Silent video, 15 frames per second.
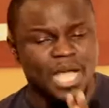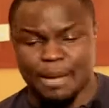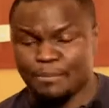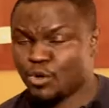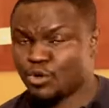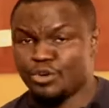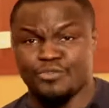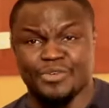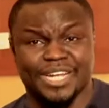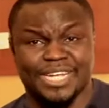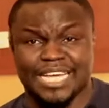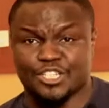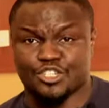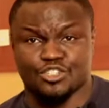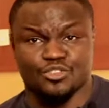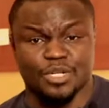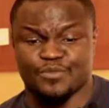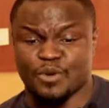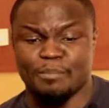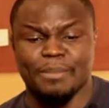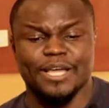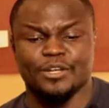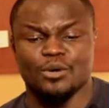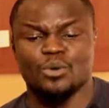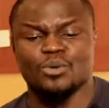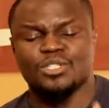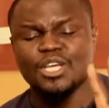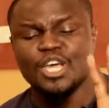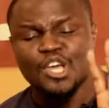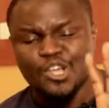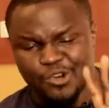I'm going to read that straight from my note.